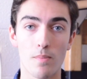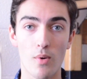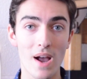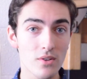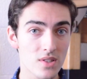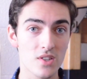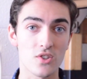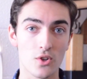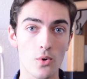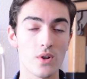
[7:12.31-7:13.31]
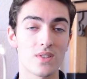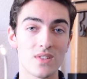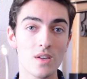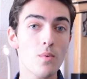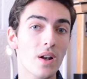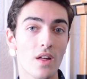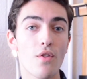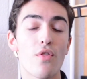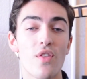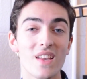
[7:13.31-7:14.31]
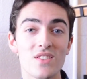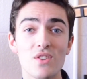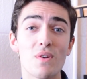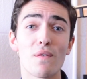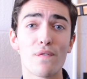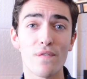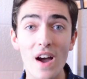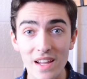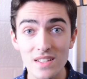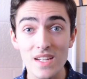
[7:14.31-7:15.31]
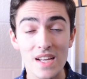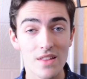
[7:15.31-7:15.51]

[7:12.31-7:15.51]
browse the scores, see what other things you can find